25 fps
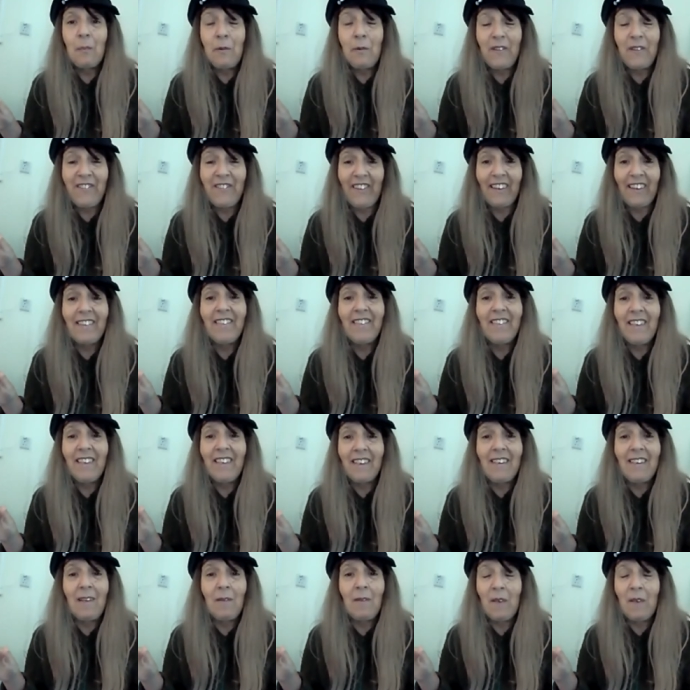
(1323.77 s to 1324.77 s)
projecting
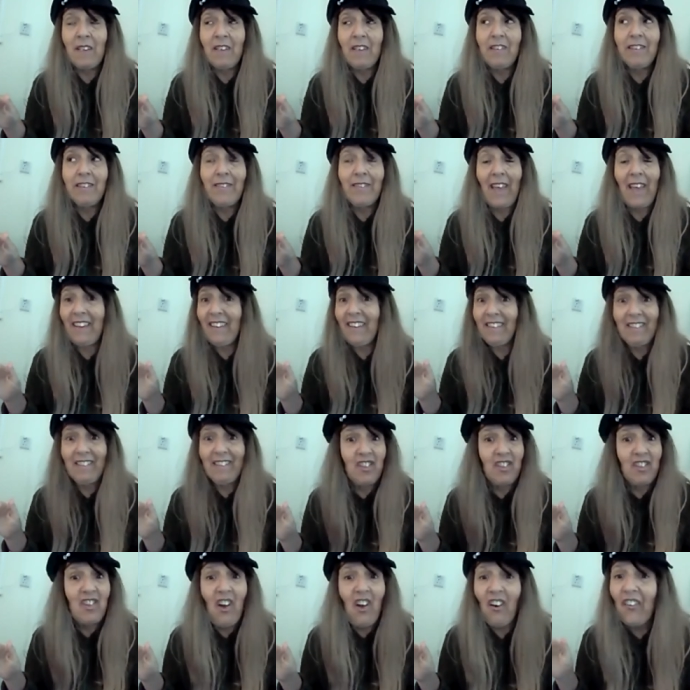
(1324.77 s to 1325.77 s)
an image that is
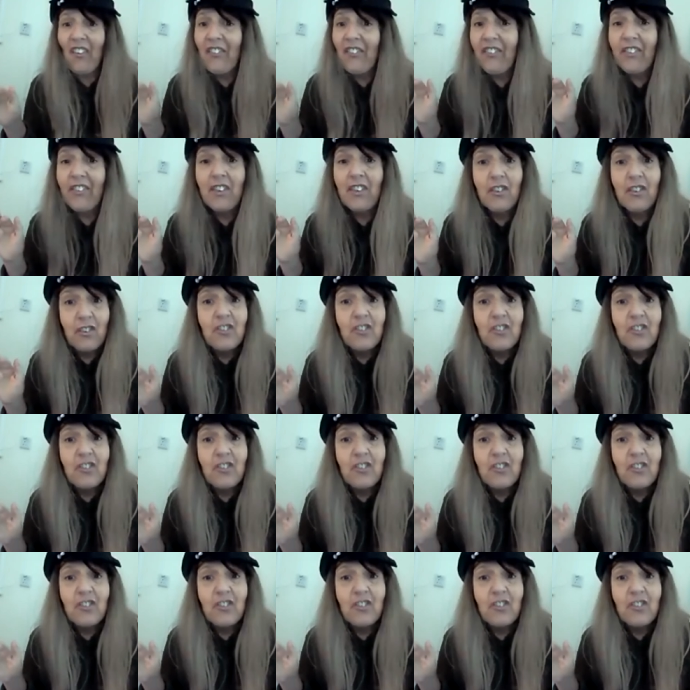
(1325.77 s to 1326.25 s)
not